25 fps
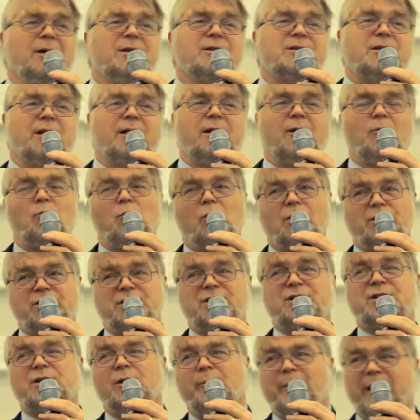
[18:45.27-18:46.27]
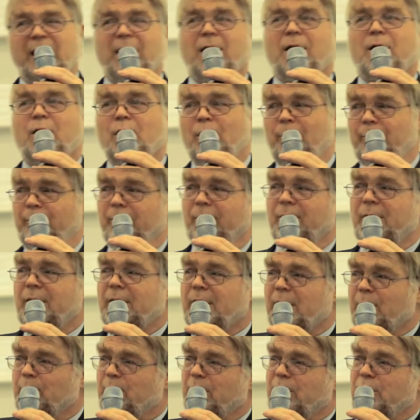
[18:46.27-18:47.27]
So there was some income,
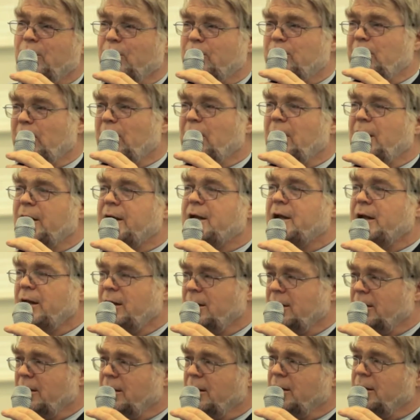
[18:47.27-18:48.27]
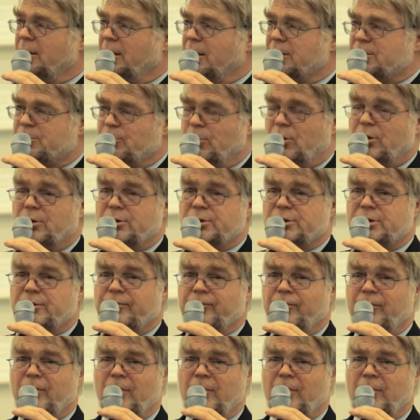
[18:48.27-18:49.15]
but nothing like as much.